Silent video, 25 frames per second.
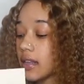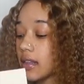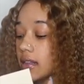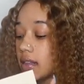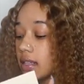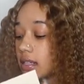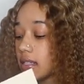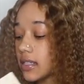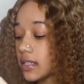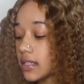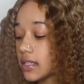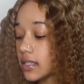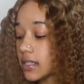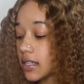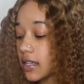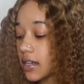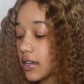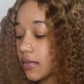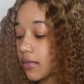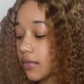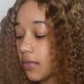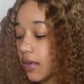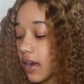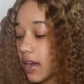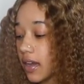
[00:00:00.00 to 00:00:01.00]
this
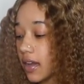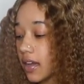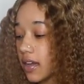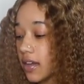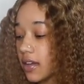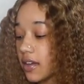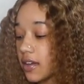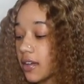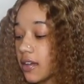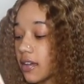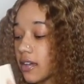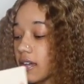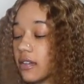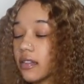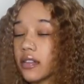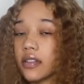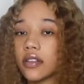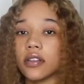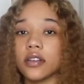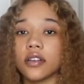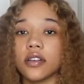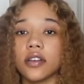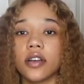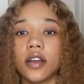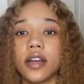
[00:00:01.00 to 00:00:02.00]
scent right here,
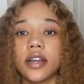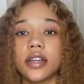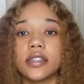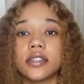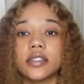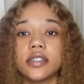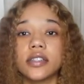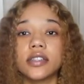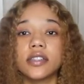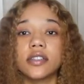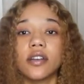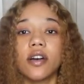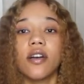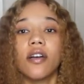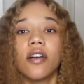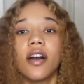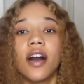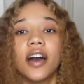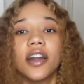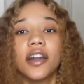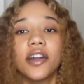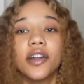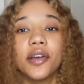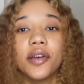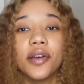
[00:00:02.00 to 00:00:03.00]
look crazy, it's all
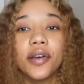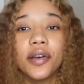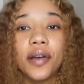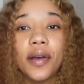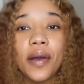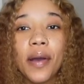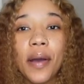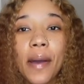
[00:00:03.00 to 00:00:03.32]
out of the